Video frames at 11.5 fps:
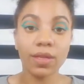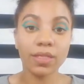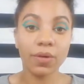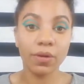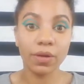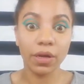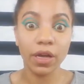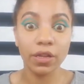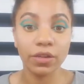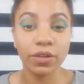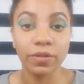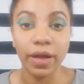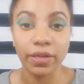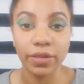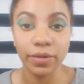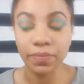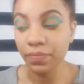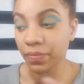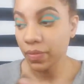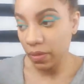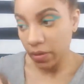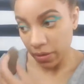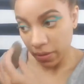So I want a color corrector.
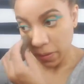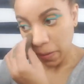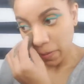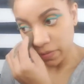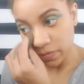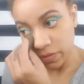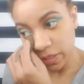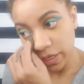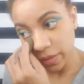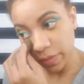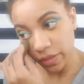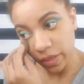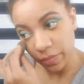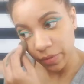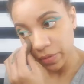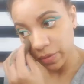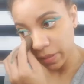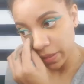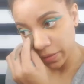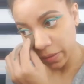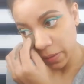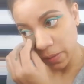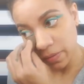So I'm just taking my damn beauty
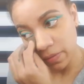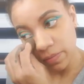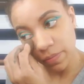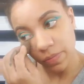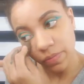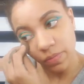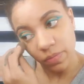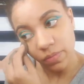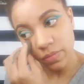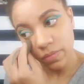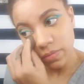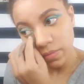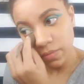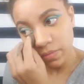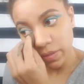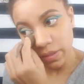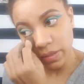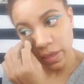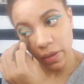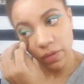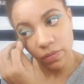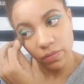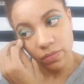blender, blending
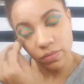out.